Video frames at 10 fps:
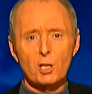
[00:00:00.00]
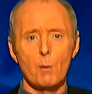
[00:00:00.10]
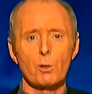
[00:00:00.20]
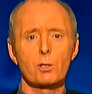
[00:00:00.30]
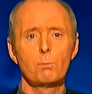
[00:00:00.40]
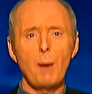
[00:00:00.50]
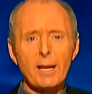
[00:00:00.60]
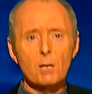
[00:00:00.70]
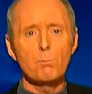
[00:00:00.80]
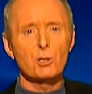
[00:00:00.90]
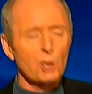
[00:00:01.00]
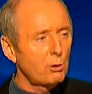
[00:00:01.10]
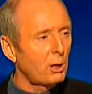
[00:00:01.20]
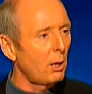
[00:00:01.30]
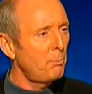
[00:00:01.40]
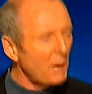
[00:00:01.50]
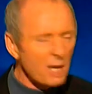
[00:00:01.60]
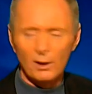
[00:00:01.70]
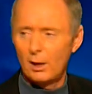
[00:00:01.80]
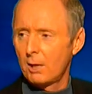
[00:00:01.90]
Thomas, Bacon Bazooka, a
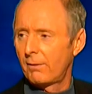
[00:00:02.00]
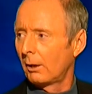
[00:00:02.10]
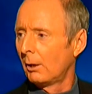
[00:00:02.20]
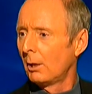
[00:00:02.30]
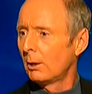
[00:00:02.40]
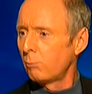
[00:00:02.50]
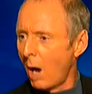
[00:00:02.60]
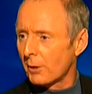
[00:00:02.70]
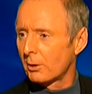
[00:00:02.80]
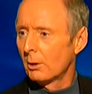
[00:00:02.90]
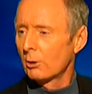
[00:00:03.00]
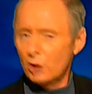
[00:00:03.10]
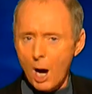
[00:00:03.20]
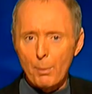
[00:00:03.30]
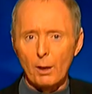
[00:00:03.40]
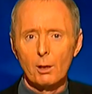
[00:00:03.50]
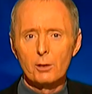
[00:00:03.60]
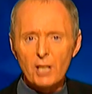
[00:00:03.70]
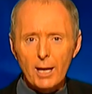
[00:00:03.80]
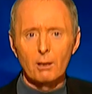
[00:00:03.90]
beaver lever, Rob, Chopper,
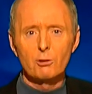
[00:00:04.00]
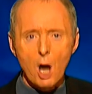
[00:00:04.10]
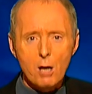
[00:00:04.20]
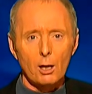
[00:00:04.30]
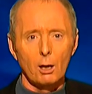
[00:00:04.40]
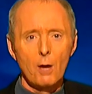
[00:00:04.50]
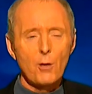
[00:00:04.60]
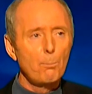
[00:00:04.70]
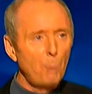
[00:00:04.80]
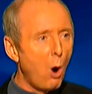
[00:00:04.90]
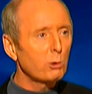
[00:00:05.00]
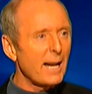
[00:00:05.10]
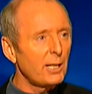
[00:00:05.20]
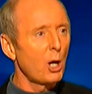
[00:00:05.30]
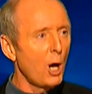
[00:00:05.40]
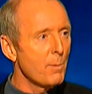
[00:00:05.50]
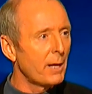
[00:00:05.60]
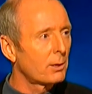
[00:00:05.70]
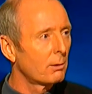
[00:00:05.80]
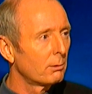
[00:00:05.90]
Dick, Donga, the bald-headed hermit.